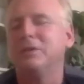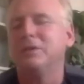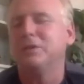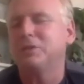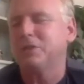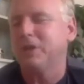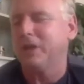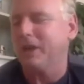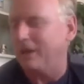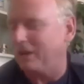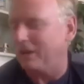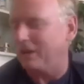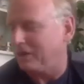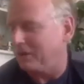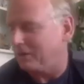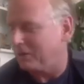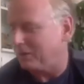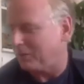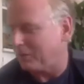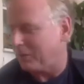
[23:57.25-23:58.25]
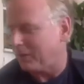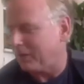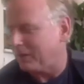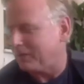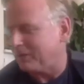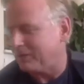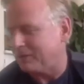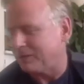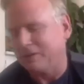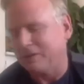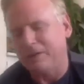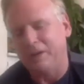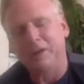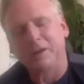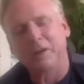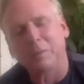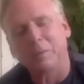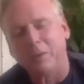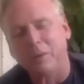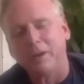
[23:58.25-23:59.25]
change, rest, take
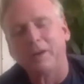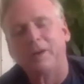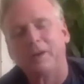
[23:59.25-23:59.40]
a break.